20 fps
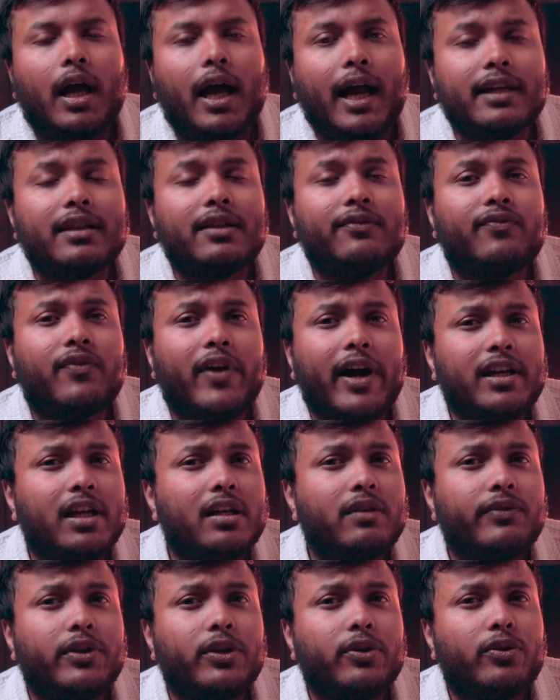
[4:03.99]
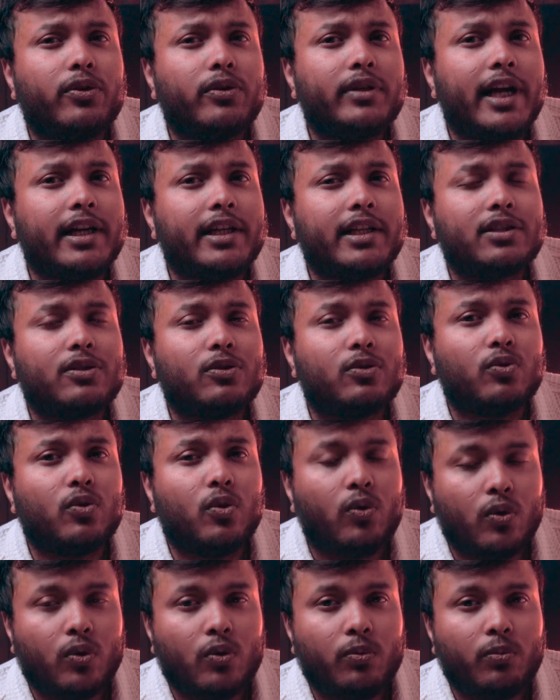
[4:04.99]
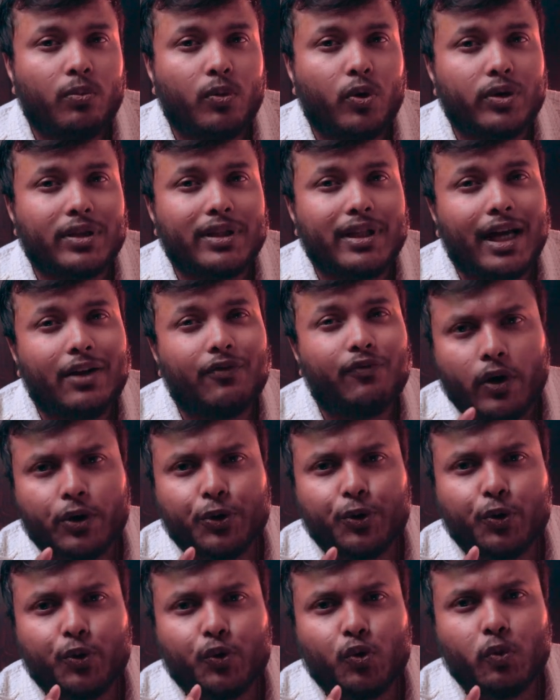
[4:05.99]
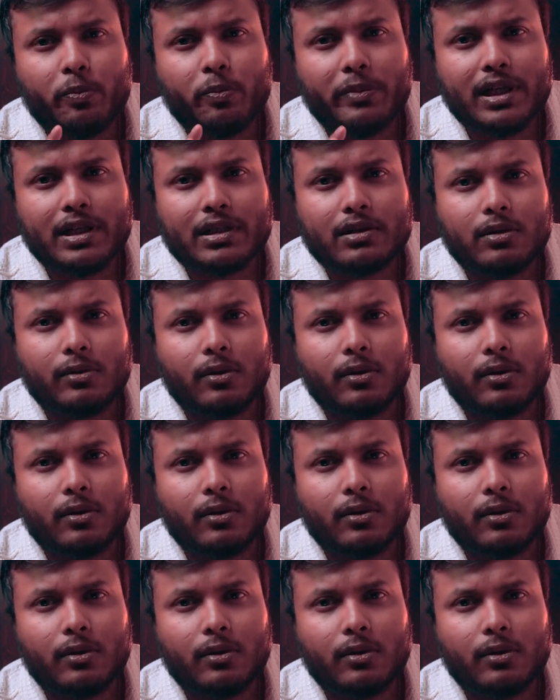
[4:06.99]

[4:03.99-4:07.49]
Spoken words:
And the final video that is no more than 1 to 2 minutes